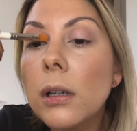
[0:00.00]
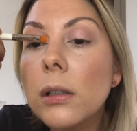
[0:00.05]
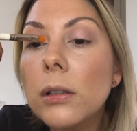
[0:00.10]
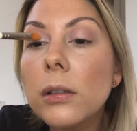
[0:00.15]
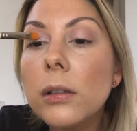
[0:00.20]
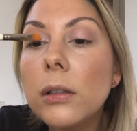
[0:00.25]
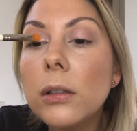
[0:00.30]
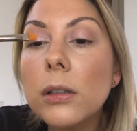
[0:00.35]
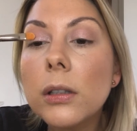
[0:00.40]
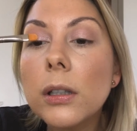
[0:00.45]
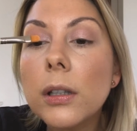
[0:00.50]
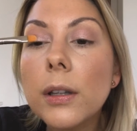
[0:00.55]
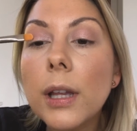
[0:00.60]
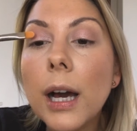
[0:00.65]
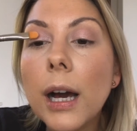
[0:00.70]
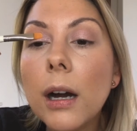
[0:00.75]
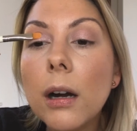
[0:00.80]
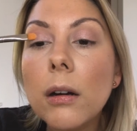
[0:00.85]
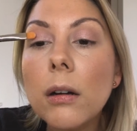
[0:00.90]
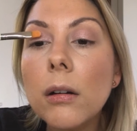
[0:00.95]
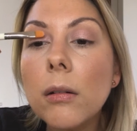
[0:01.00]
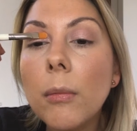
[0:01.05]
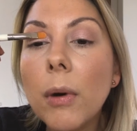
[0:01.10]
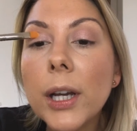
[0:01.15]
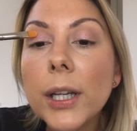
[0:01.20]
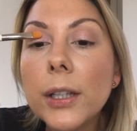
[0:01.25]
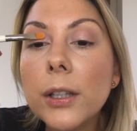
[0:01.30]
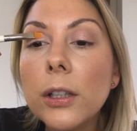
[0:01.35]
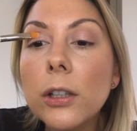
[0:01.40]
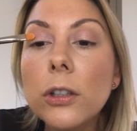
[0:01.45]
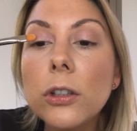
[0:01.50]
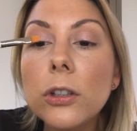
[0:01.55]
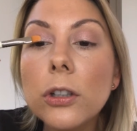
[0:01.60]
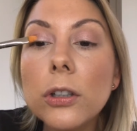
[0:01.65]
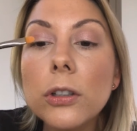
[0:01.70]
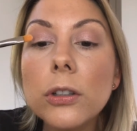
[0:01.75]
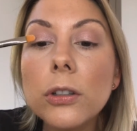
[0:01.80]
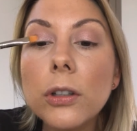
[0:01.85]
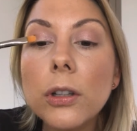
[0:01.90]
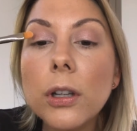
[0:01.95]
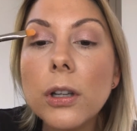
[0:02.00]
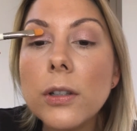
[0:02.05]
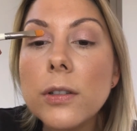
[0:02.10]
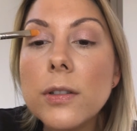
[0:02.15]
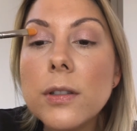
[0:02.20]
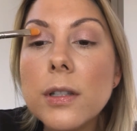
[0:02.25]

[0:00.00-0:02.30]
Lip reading: Look at that. Oh my goodness,